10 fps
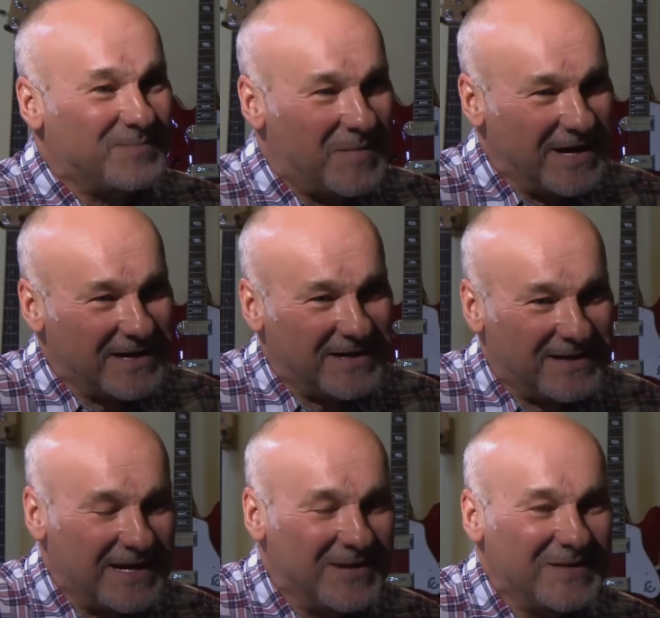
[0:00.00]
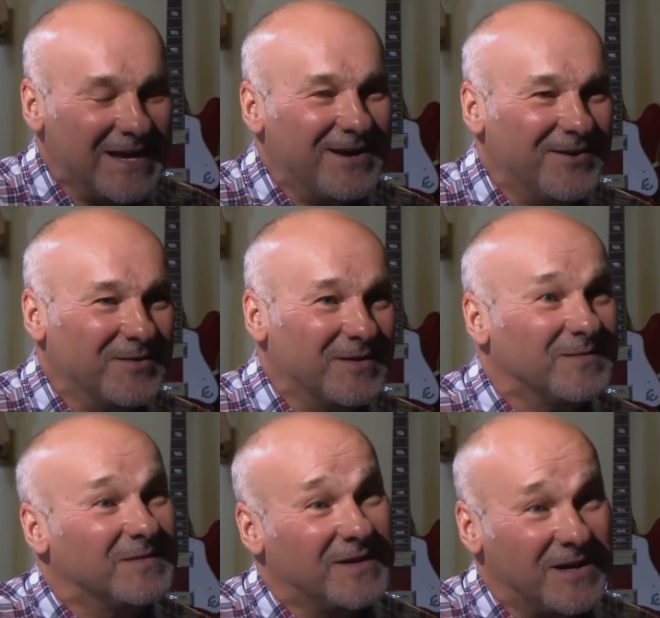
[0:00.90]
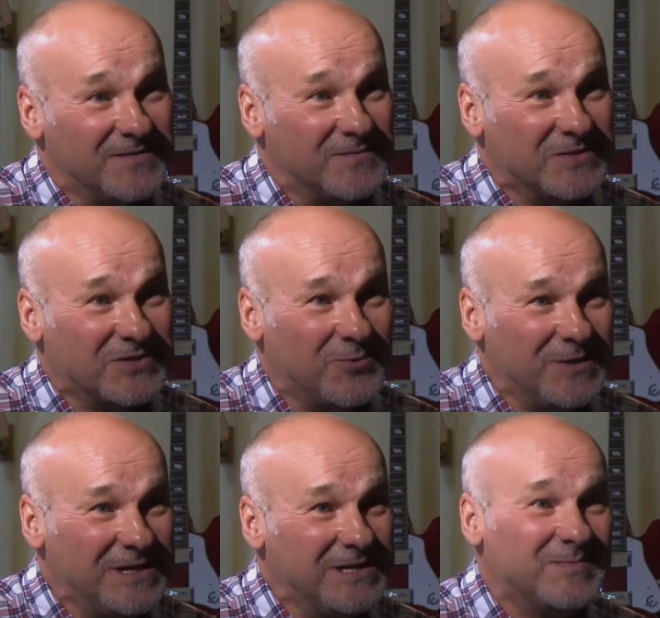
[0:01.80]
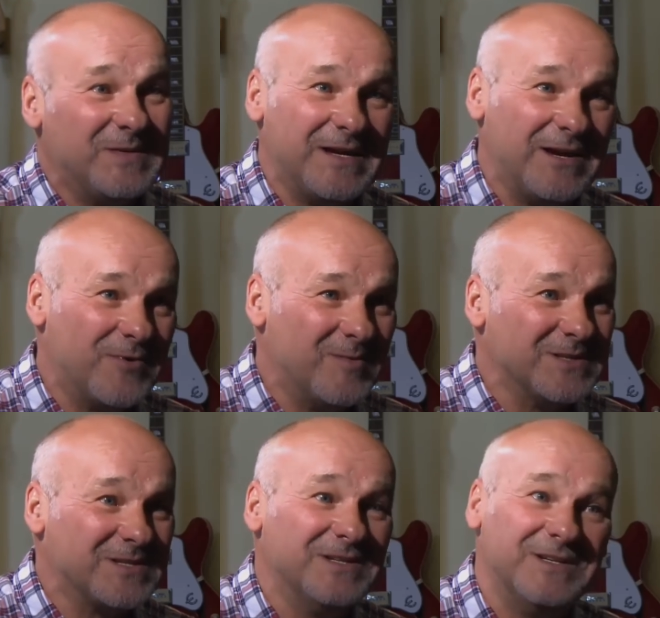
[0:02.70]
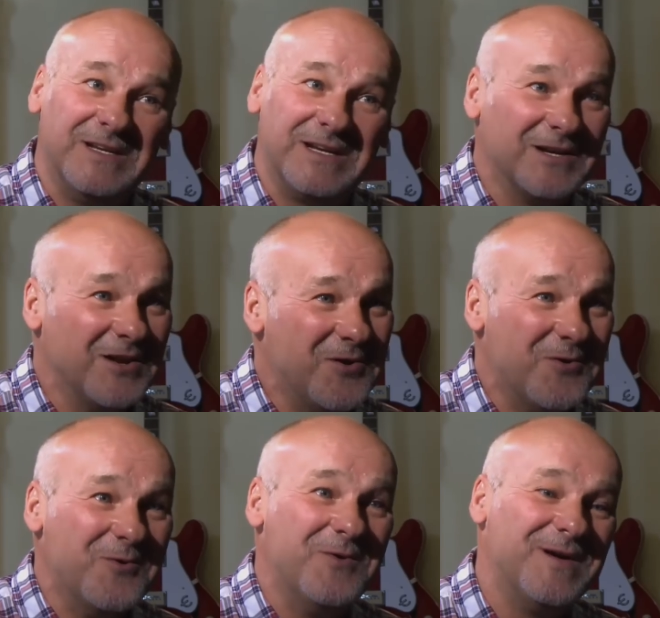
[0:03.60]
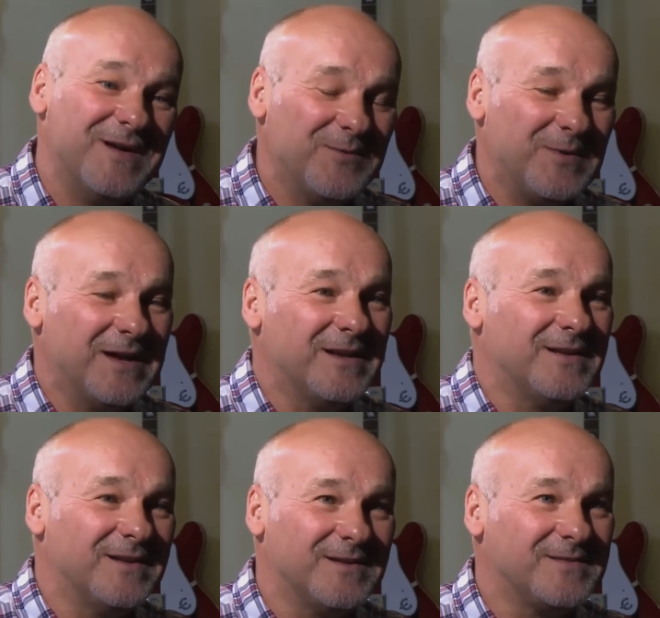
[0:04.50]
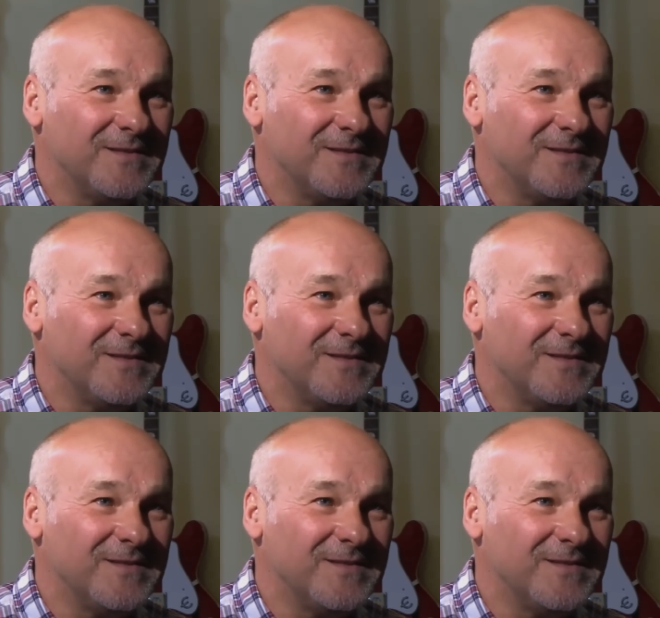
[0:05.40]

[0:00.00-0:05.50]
Mike came down, and the guys from Squeeze, B A Robertson, Nick Lowe. We had uh,